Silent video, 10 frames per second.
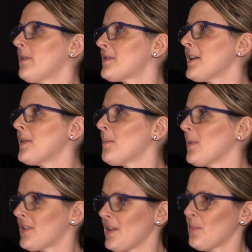We've seen
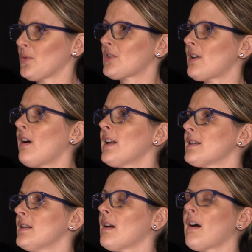them on
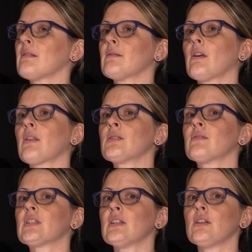slides, and
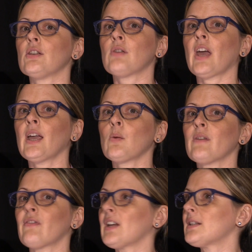those of us in the UK,
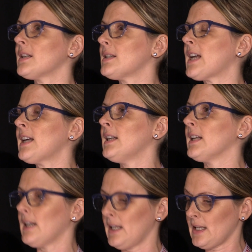we face it
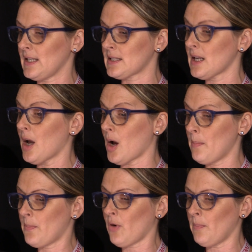daily. It is
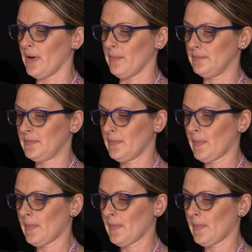a problem.